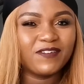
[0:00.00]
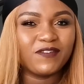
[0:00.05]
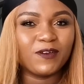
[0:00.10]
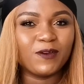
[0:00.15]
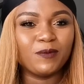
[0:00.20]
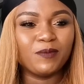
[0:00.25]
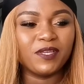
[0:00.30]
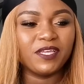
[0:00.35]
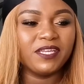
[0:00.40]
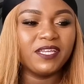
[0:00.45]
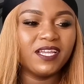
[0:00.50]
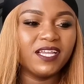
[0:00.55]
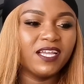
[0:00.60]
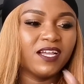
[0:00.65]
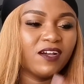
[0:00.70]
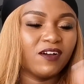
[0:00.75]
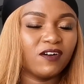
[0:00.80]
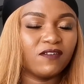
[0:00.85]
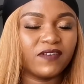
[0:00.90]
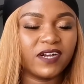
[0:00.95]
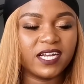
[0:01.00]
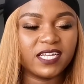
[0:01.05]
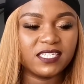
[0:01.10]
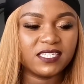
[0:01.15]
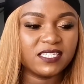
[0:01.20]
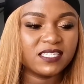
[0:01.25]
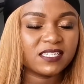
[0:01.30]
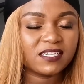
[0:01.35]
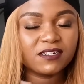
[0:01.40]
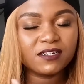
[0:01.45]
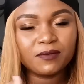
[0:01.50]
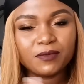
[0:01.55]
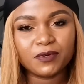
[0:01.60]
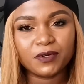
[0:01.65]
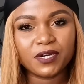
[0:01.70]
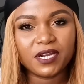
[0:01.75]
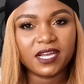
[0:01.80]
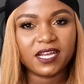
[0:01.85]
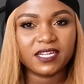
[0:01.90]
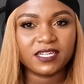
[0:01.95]
follow me over at Instagram,
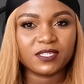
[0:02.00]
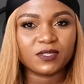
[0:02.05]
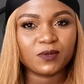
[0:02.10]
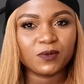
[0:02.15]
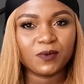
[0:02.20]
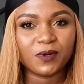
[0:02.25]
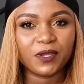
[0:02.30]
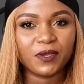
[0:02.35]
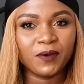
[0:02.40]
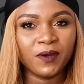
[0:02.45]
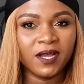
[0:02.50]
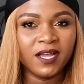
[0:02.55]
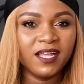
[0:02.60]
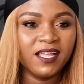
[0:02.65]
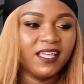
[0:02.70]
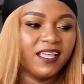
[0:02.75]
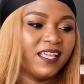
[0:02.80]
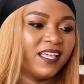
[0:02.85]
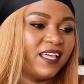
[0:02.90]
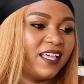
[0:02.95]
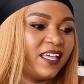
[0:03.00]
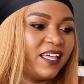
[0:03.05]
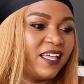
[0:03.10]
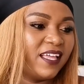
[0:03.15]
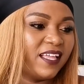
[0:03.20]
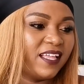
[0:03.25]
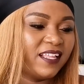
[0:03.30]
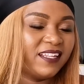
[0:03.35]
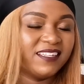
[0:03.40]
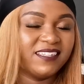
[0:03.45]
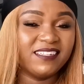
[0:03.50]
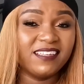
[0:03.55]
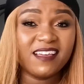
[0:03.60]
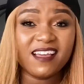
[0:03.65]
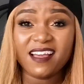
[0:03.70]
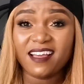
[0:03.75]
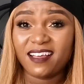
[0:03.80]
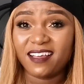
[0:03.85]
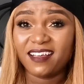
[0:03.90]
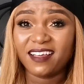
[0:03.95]
Rhoda_Wayoa. And
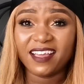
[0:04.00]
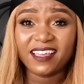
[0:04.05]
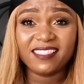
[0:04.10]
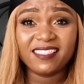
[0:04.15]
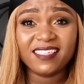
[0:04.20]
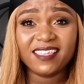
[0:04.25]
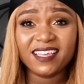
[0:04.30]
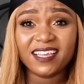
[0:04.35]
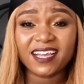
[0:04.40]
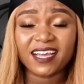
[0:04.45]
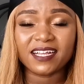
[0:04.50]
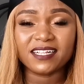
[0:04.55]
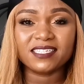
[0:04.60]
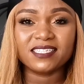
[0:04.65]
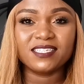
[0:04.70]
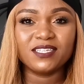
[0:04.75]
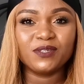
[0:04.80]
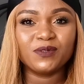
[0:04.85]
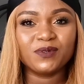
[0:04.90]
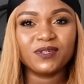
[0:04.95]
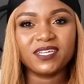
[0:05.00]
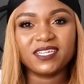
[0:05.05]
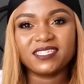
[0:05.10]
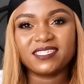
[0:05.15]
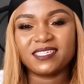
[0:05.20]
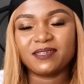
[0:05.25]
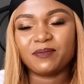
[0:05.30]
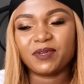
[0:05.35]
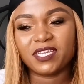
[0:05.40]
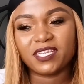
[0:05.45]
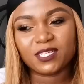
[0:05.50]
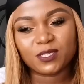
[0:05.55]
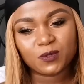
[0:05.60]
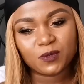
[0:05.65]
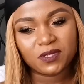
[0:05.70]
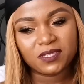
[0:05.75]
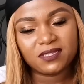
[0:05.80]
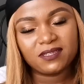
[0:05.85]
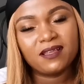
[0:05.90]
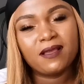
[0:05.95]
yeah, I think I'll see you guys in the
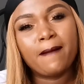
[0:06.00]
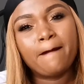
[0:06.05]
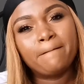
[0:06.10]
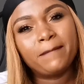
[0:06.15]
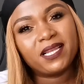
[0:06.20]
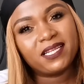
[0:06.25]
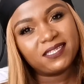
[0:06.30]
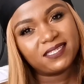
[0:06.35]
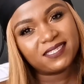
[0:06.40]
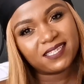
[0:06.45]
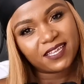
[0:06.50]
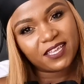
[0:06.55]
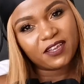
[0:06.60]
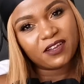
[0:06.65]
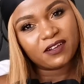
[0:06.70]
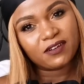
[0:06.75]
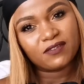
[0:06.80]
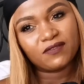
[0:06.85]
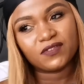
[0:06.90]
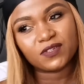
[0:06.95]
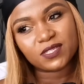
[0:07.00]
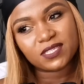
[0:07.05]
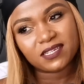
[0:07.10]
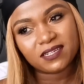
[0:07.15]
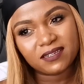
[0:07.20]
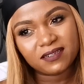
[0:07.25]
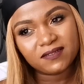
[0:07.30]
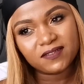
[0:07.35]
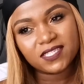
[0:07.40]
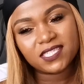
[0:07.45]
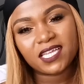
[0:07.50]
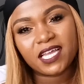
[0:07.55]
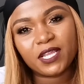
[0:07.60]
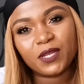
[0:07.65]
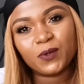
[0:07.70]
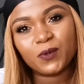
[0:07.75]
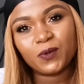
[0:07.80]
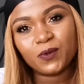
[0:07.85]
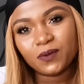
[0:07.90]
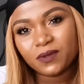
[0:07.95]
next one. Please take care of yourselves. I
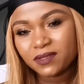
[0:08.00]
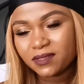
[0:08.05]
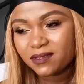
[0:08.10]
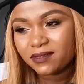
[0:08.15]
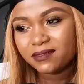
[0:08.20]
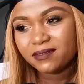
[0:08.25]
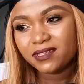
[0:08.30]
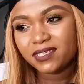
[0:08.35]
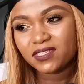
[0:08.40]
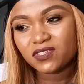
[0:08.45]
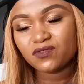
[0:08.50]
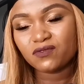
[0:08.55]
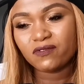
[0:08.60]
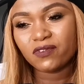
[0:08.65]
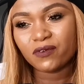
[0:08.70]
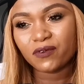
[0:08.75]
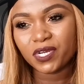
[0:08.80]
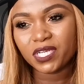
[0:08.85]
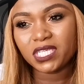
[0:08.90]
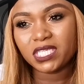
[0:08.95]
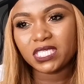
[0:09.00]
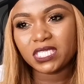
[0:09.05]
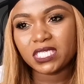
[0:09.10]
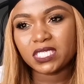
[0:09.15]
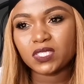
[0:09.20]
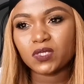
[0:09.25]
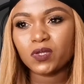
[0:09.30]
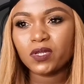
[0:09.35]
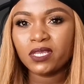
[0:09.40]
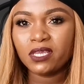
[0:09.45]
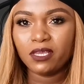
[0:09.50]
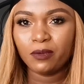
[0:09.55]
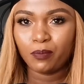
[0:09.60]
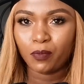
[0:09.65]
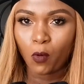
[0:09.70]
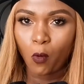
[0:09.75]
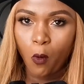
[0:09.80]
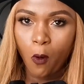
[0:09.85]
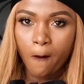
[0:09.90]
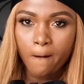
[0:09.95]
know it's the rainy season.
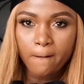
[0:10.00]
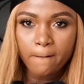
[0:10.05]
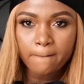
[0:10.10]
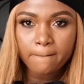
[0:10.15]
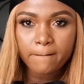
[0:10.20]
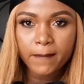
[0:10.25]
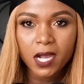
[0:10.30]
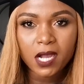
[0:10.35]
Keep warm.